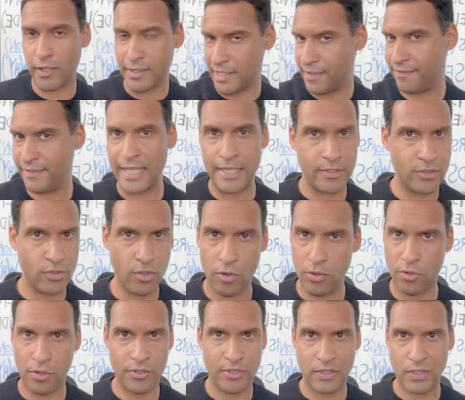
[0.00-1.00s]
If there's no
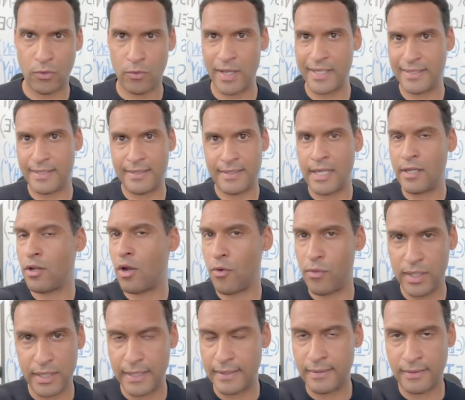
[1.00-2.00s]
consequences, they're not
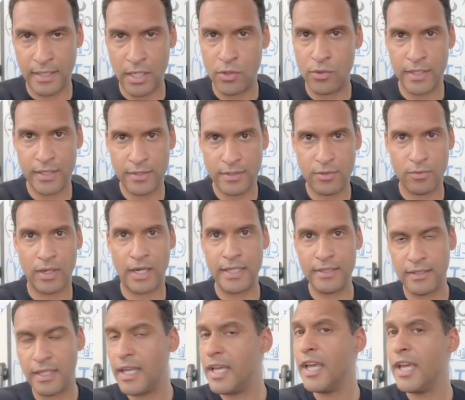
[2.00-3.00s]
really serious, right?
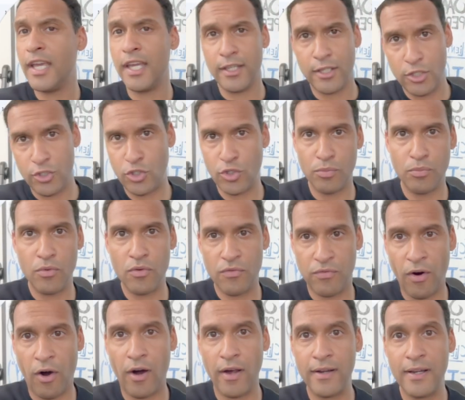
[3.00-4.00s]
You should move
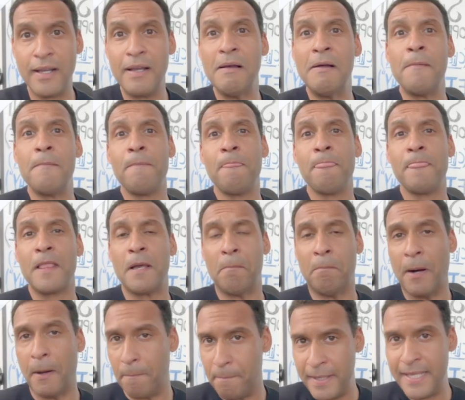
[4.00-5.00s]
on.
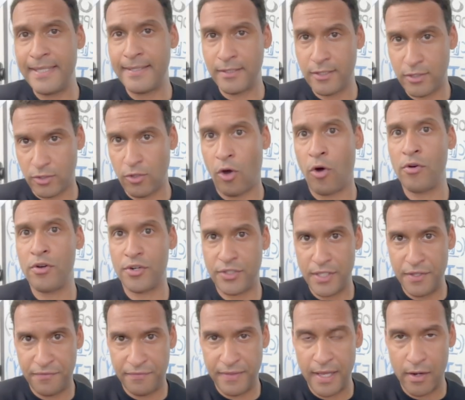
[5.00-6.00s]
But business owners,
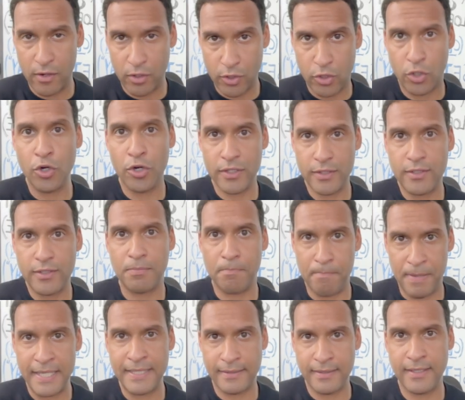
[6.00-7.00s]
if they're good
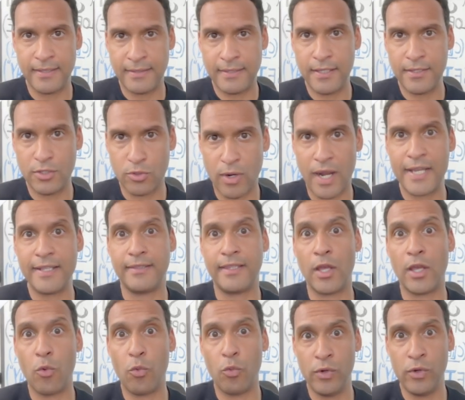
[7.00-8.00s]
businesses, right, they
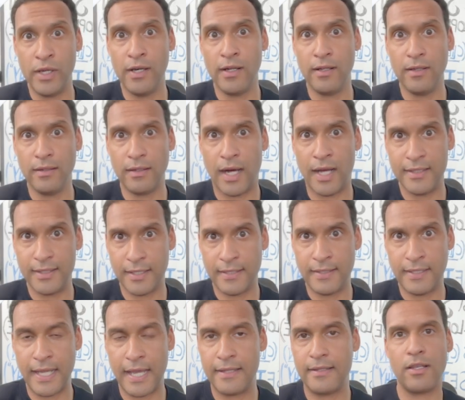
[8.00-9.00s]
will
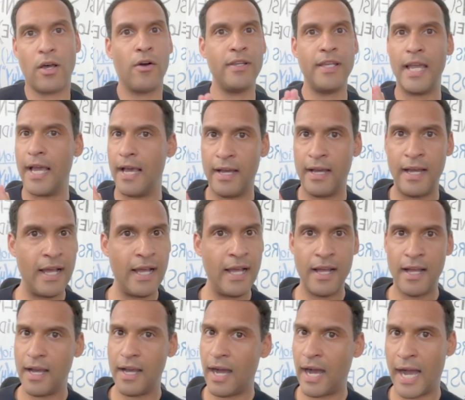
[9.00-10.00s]
understand, oh yeah,
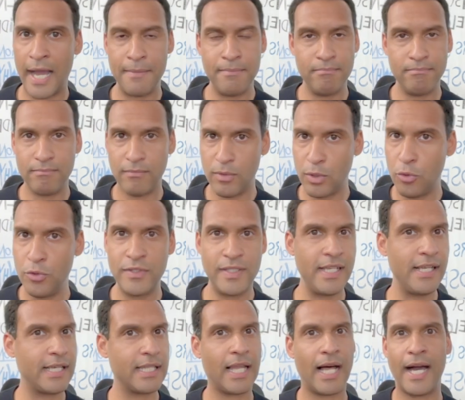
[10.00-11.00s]
I'm losing
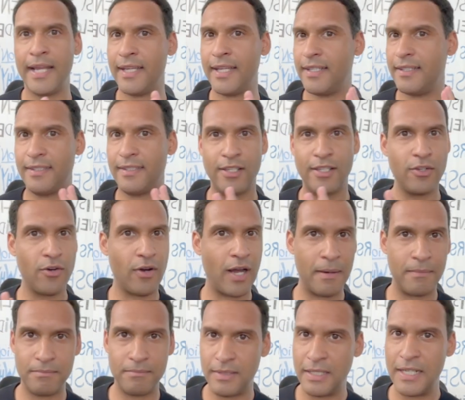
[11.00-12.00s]
clients,
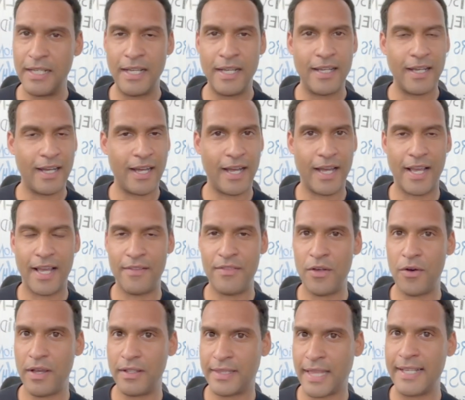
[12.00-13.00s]

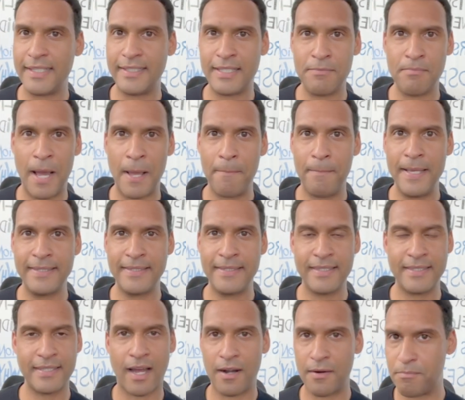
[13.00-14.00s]
things in my business
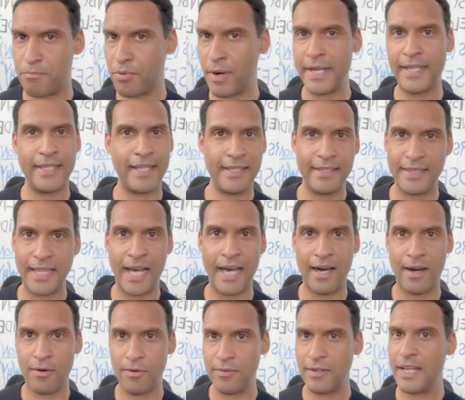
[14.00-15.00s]
are breaking
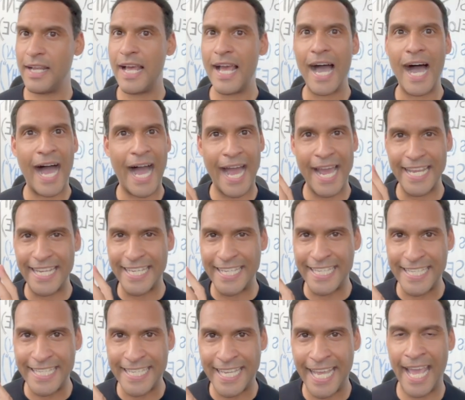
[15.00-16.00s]
down. I
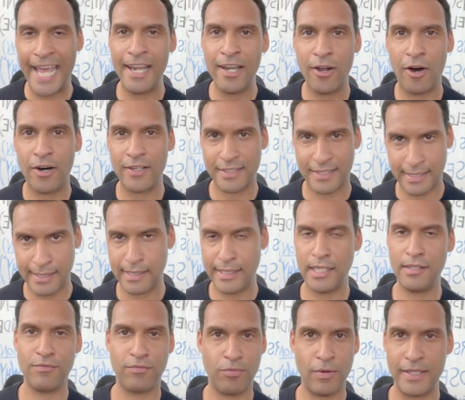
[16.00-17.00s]
cannot
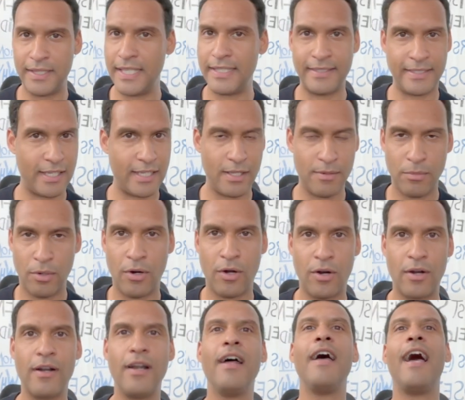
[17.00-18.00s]
live with this
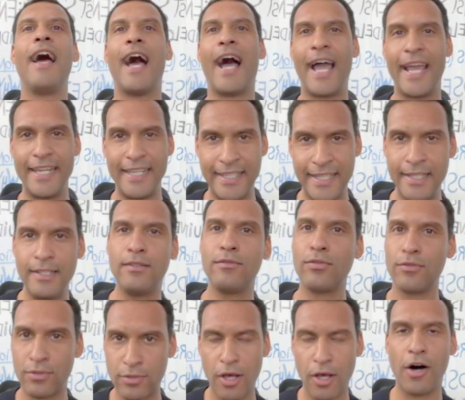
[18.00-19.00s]
anymore. I need to
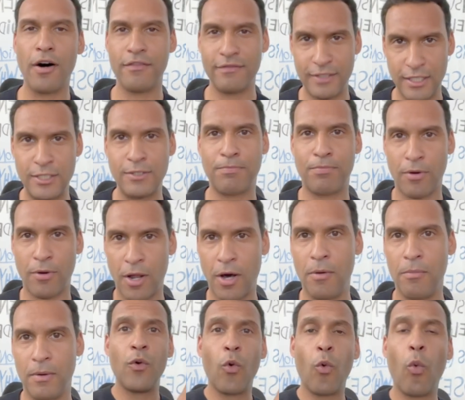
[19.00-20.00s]
solve this
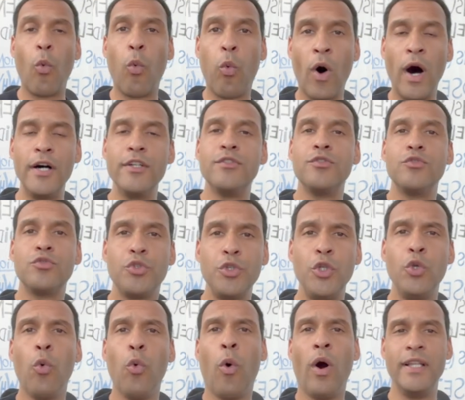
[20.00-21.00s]
problem. What do you
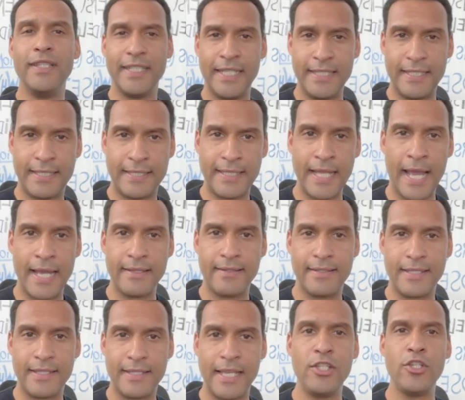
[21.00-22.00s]
want instead
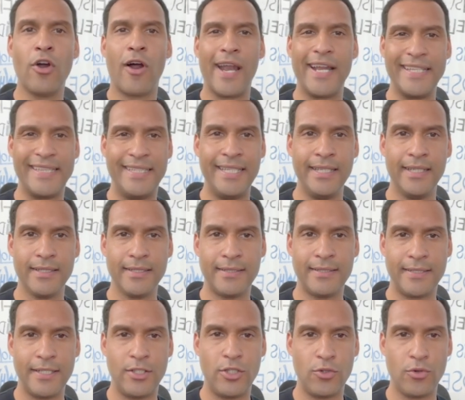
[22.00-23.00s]
in your ideal
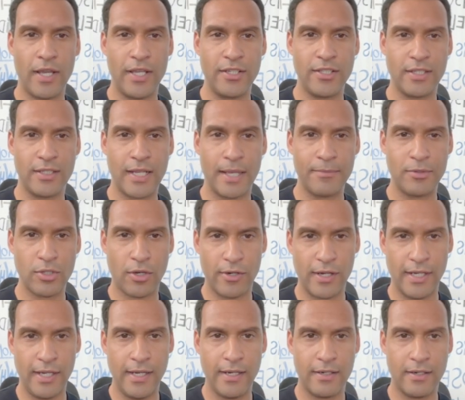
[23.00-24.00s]
situation?
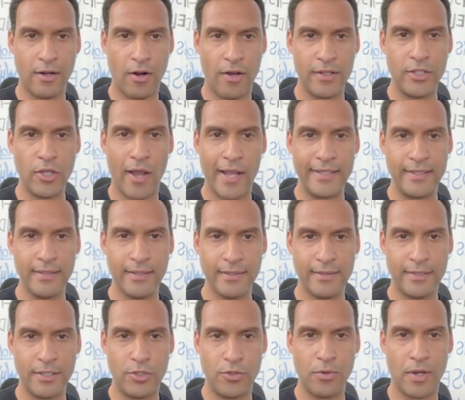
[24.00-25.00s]
On your ideal
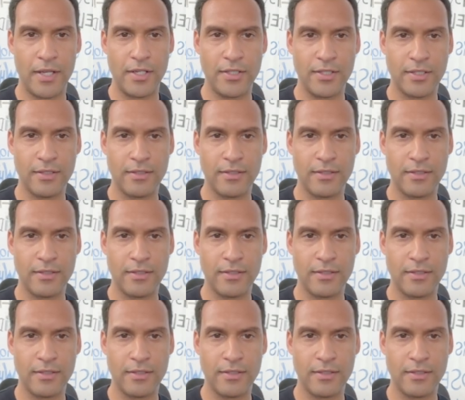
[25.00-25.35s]
situation.